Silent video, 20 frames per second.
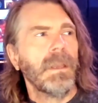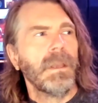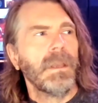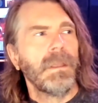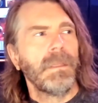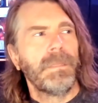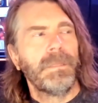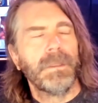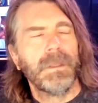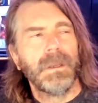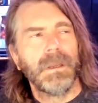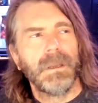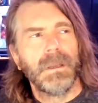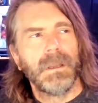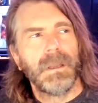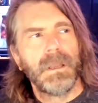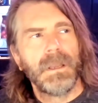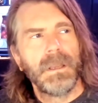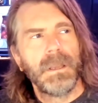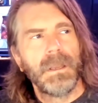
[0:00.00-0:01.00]
the
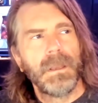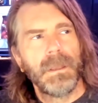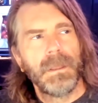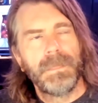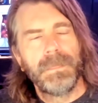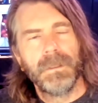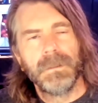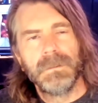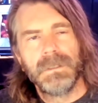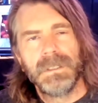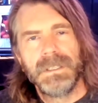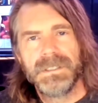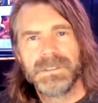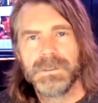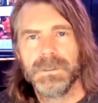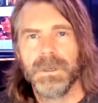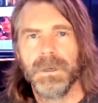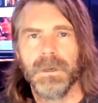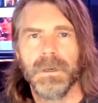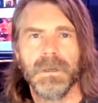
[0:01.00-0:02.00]

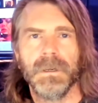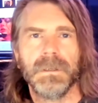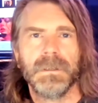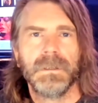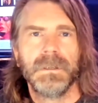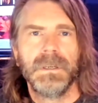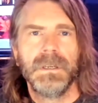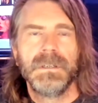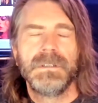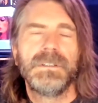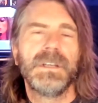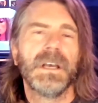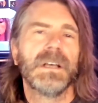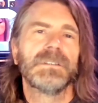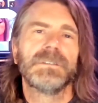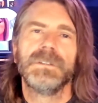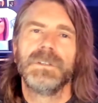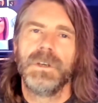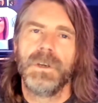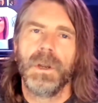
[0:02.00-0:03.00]
listener
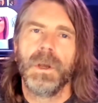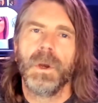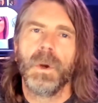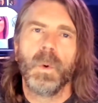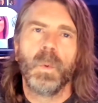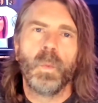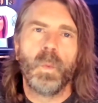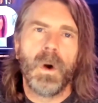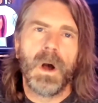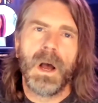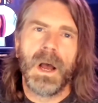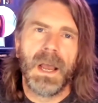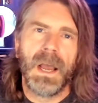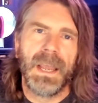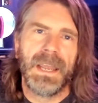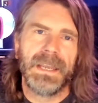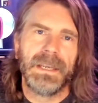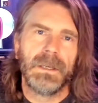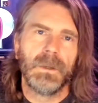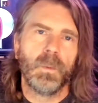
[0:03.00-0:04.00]
doesn't know
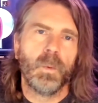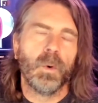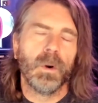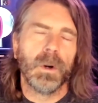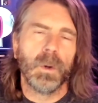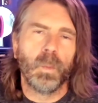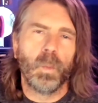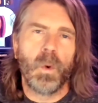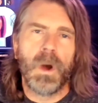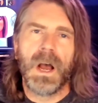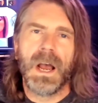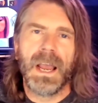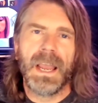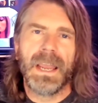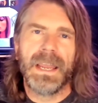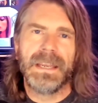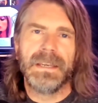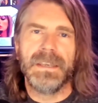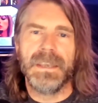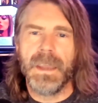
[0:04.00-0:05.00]
why or
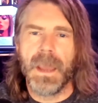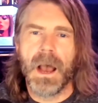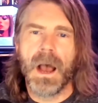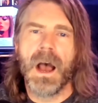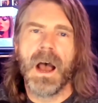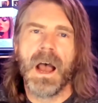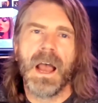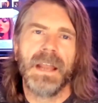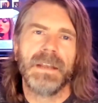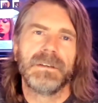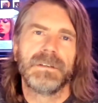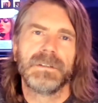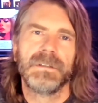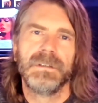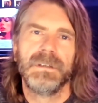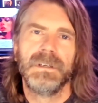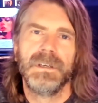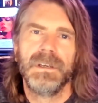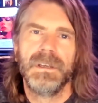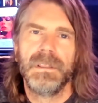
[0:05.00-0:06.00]
why not
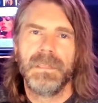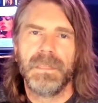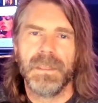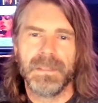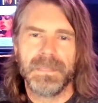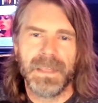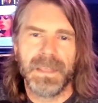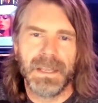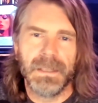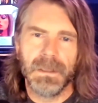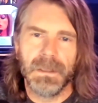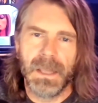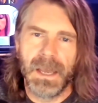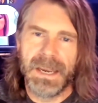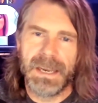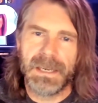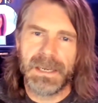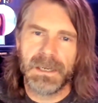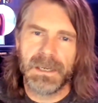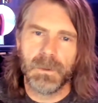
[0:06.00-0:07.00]
that they
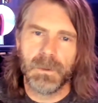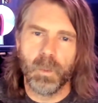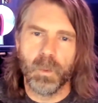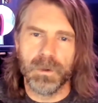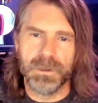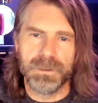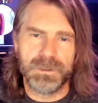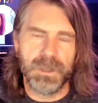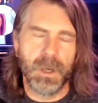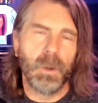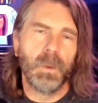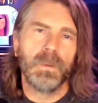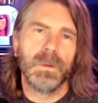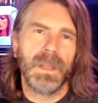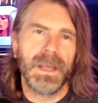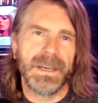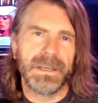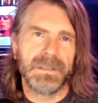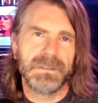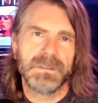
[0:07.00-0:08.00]
like or don't
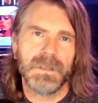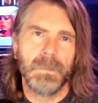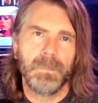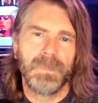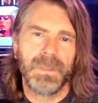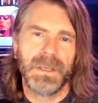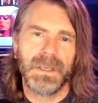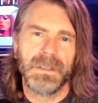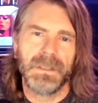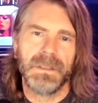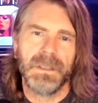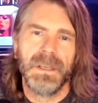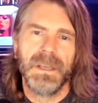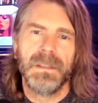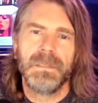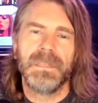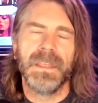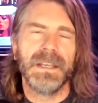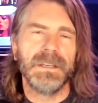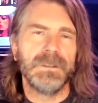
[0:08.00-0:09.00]
like something.
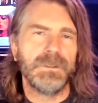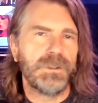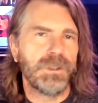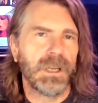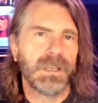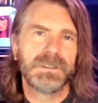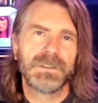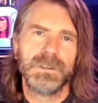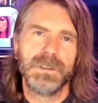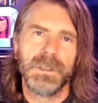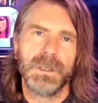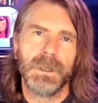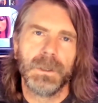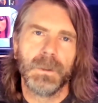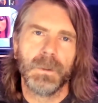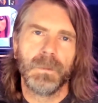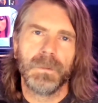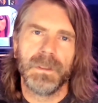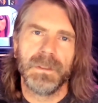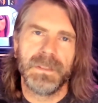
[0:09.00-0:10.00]
They just
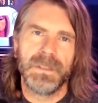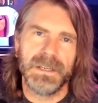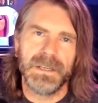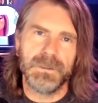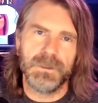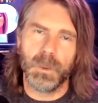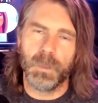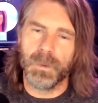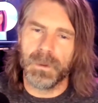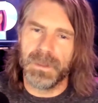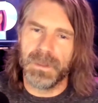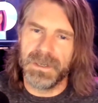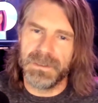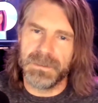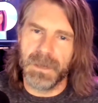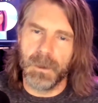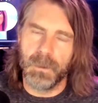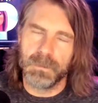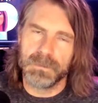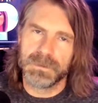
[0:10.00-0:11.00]
know that they do or they
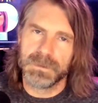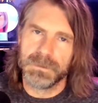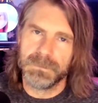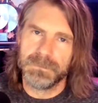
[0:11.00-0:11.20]
don't.